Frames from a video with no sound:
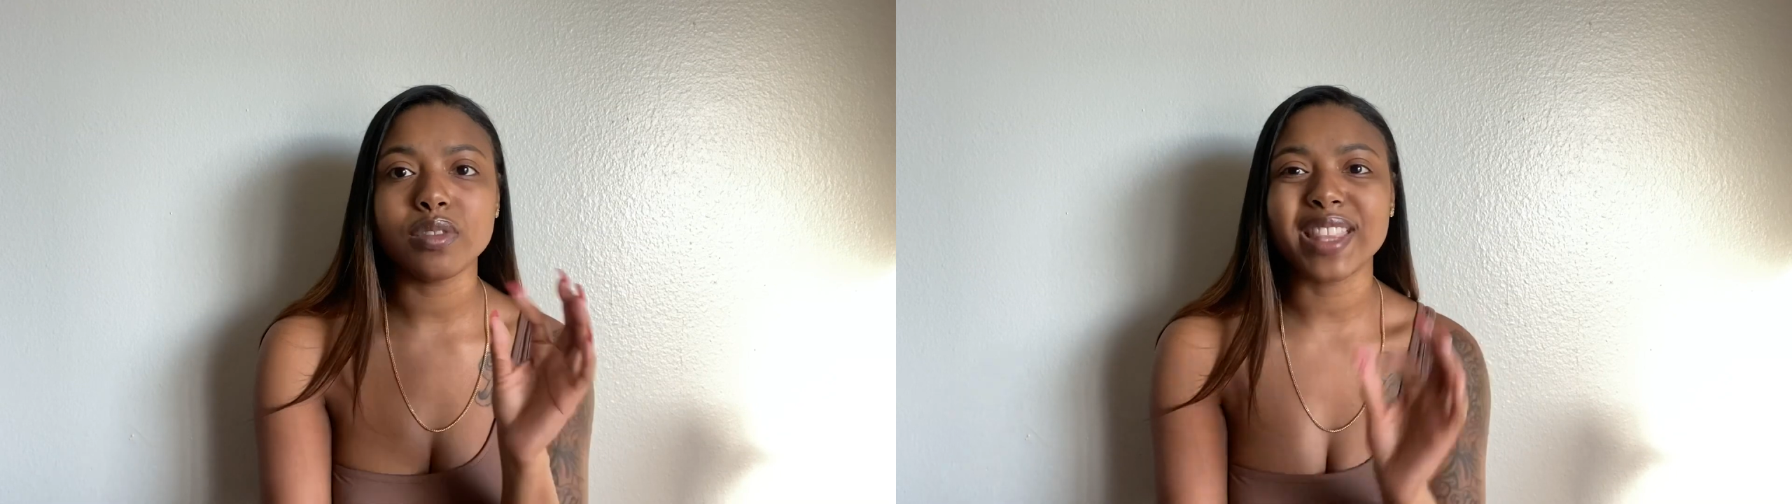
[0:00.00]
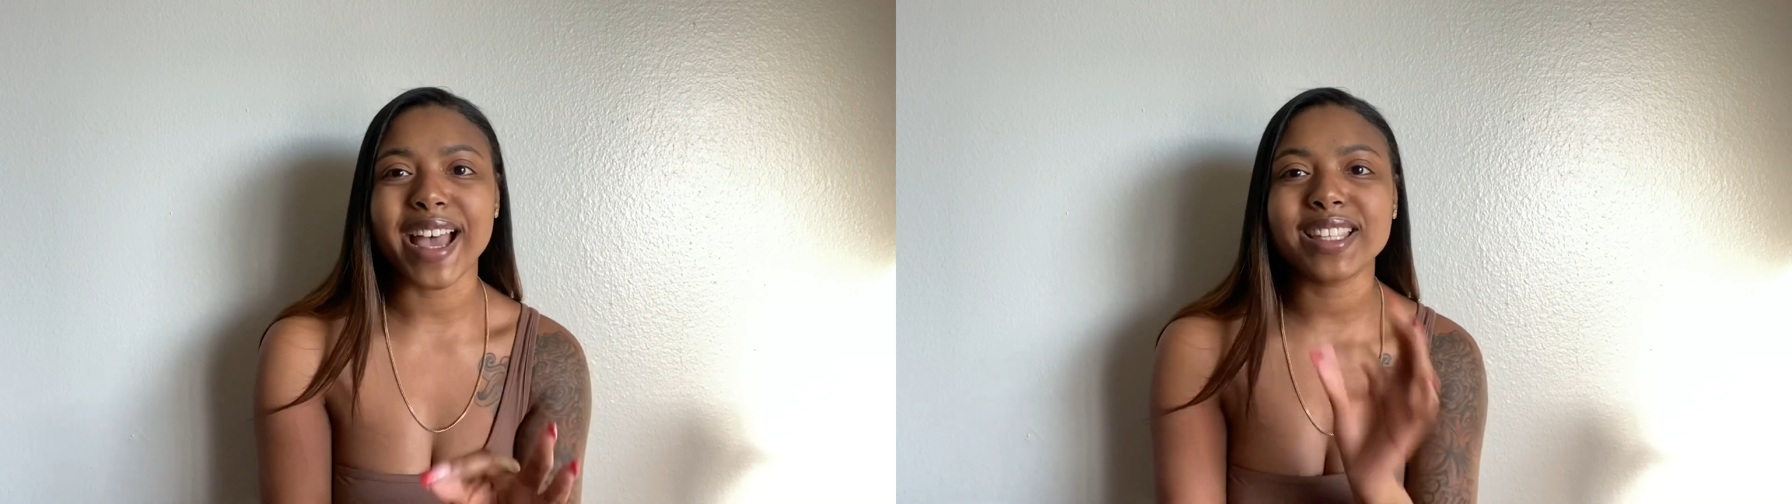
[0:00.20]

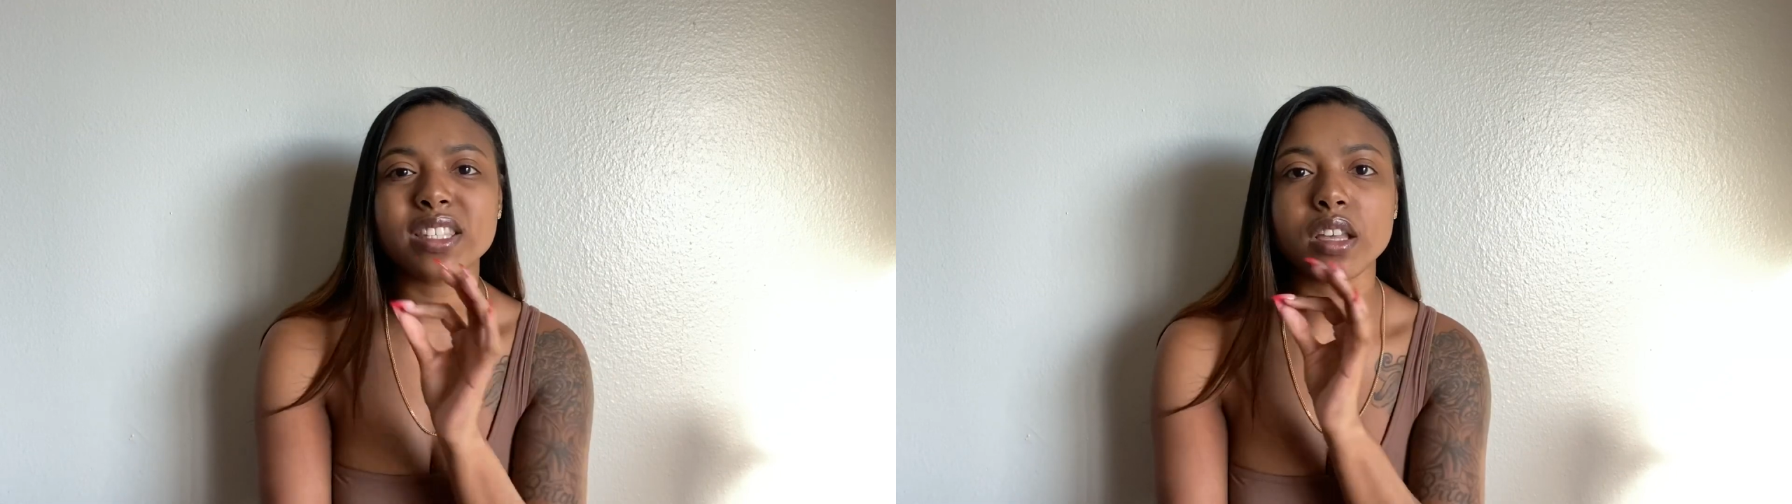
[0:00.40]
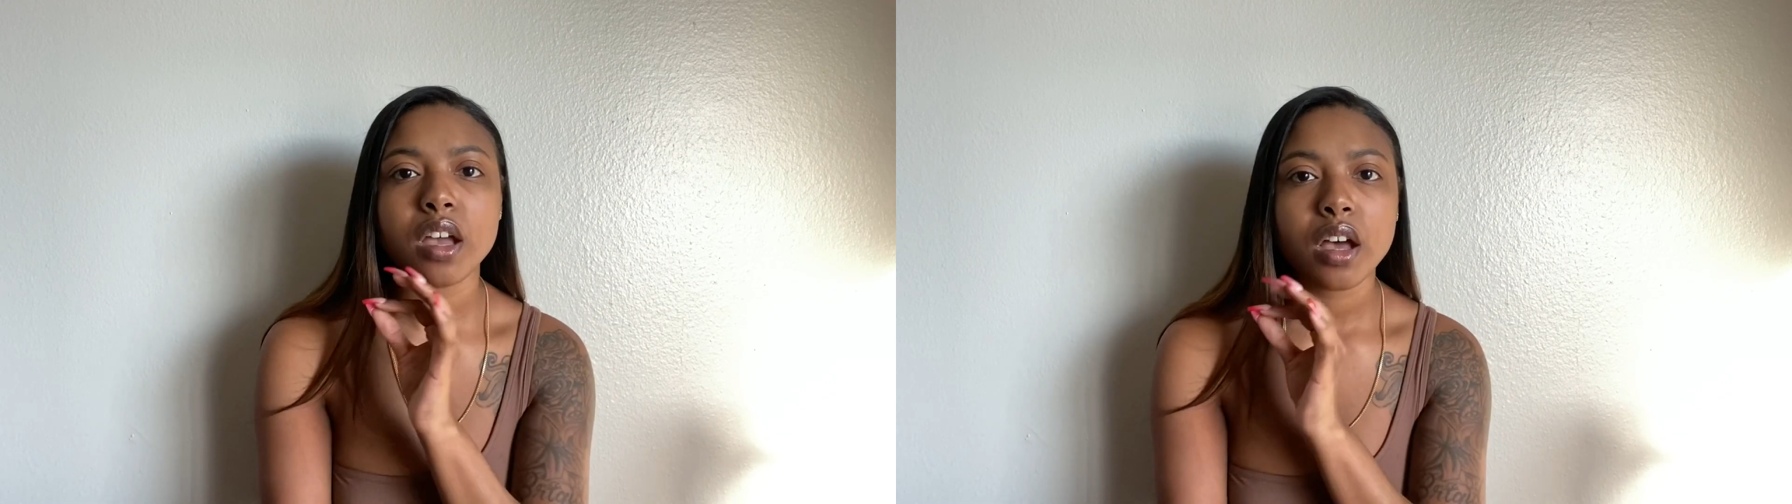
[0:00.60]

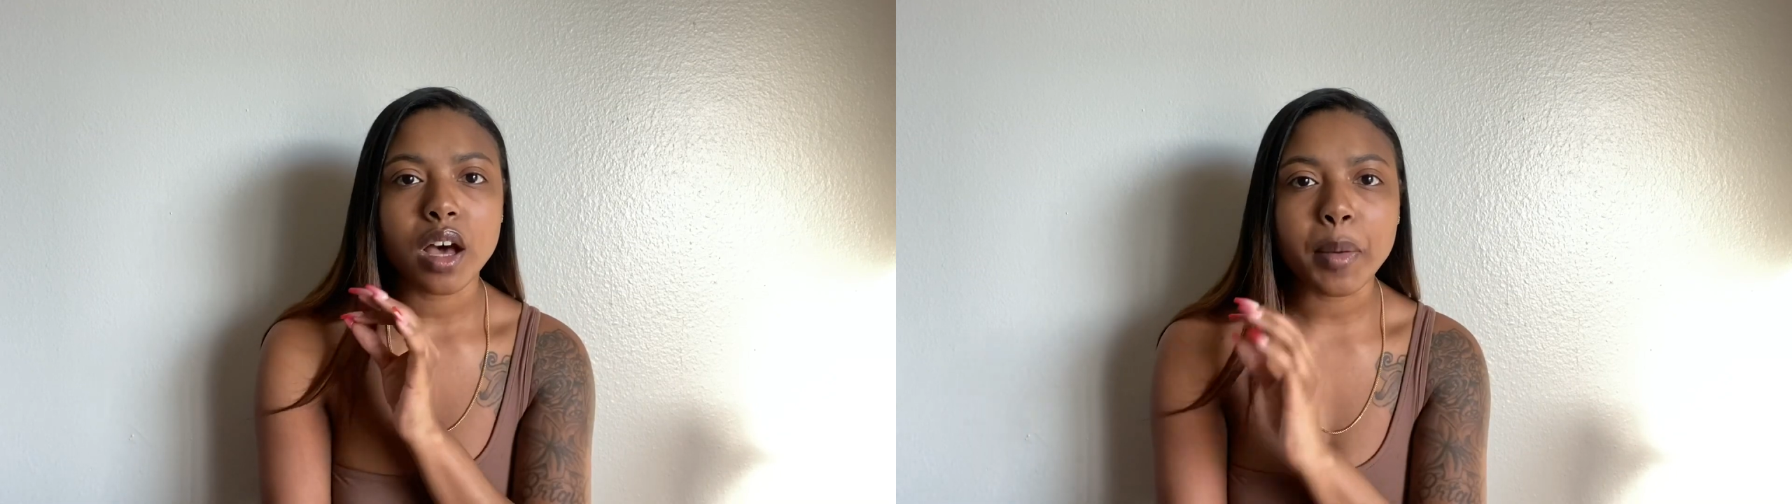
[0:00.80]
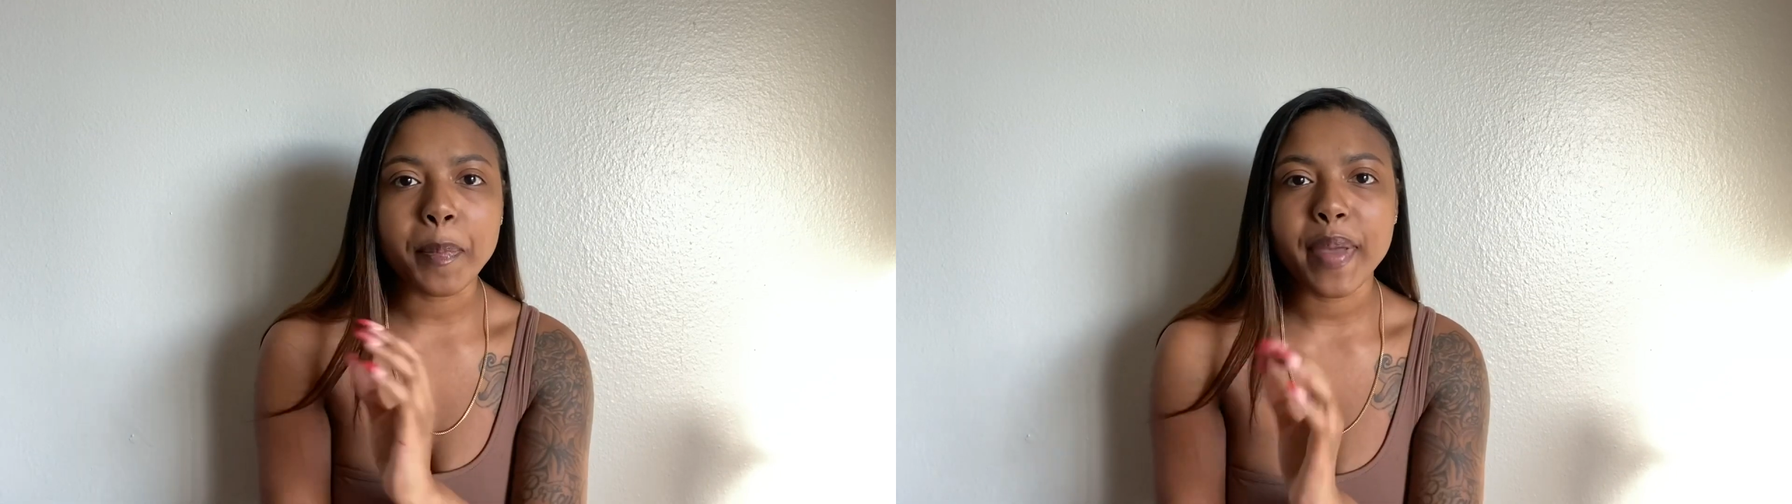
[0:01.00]
That's
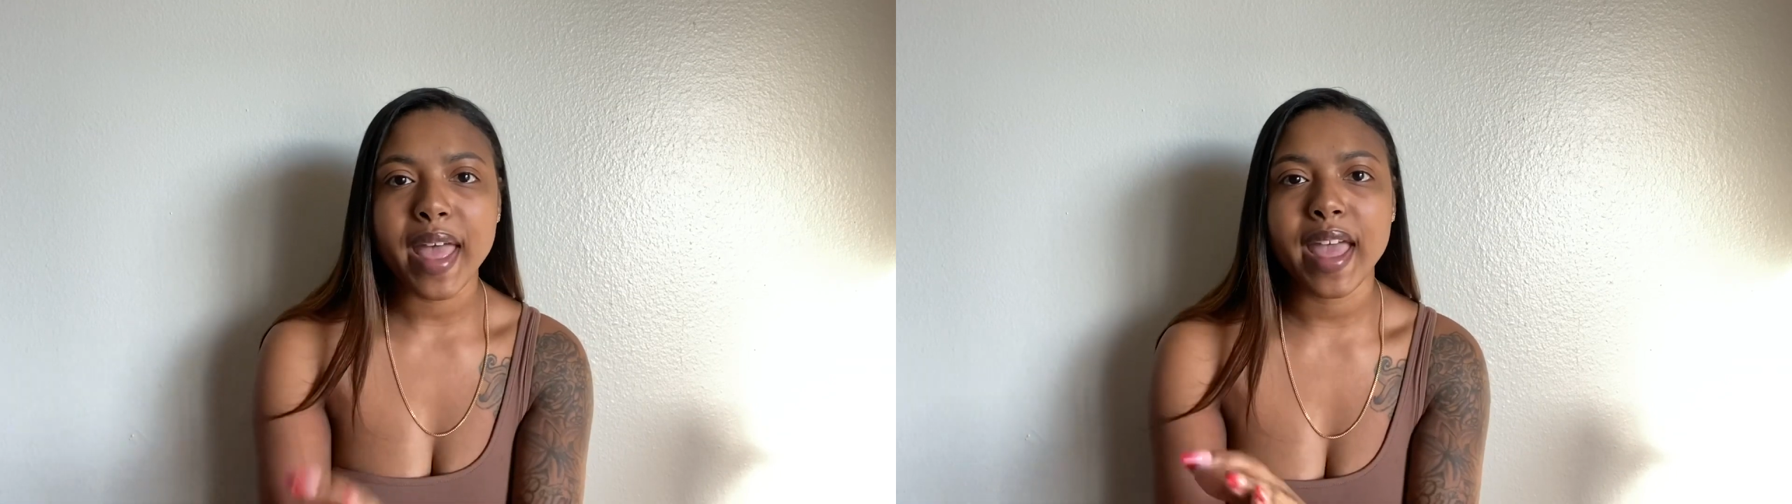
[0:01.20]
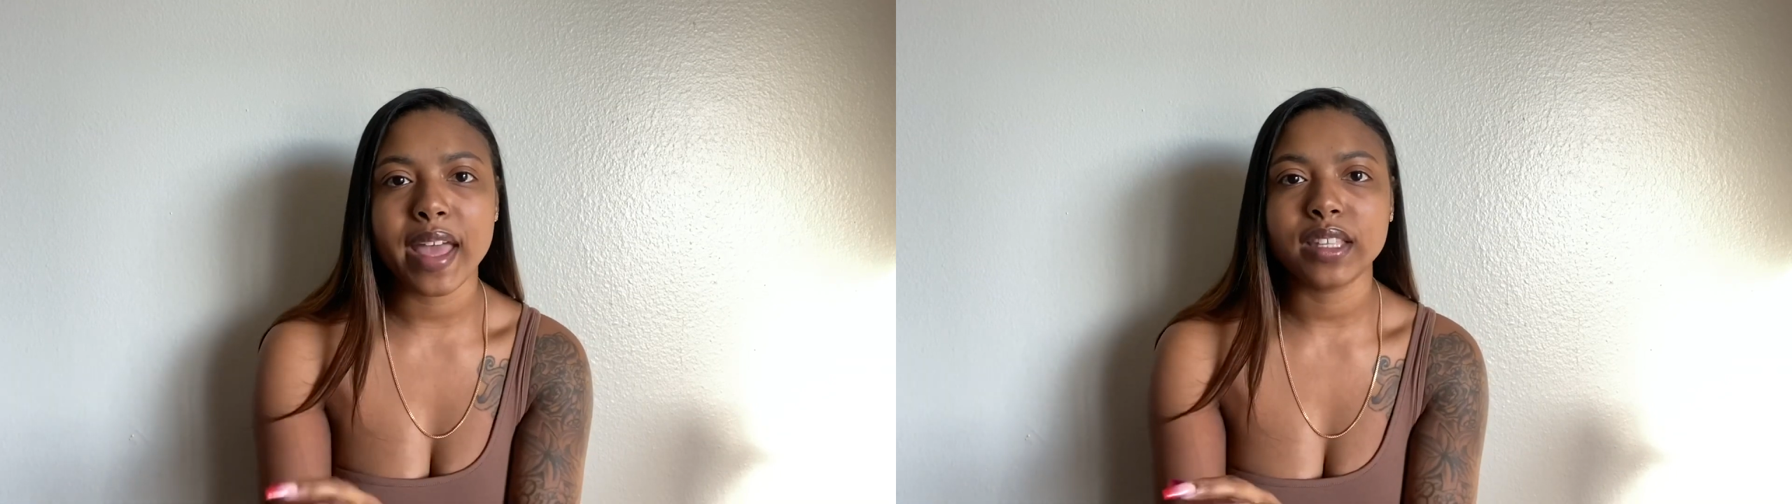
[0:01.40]
a
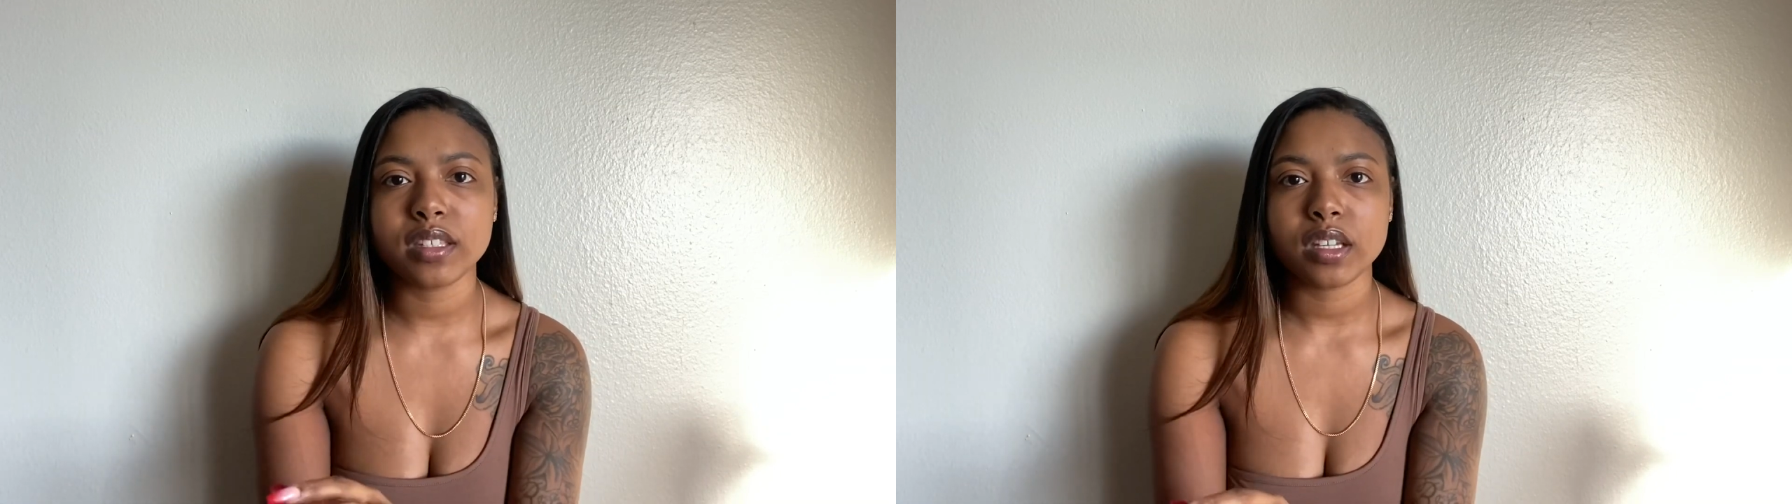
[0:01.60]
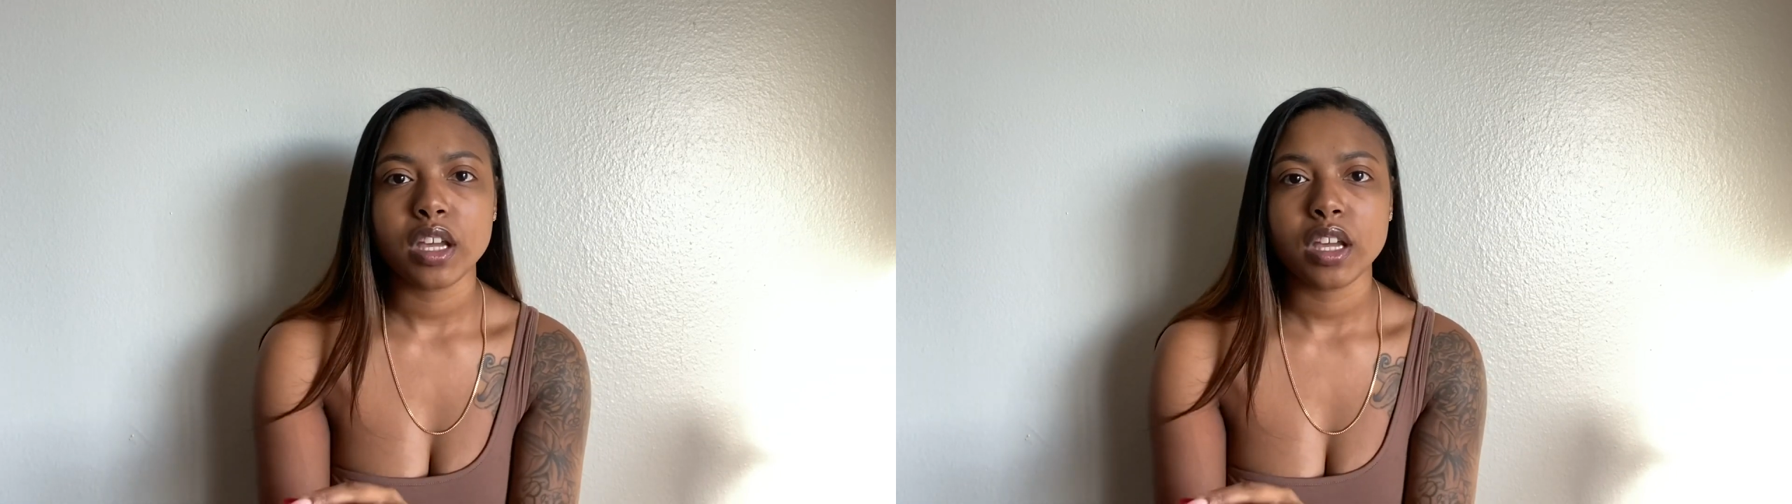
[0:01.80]
pet.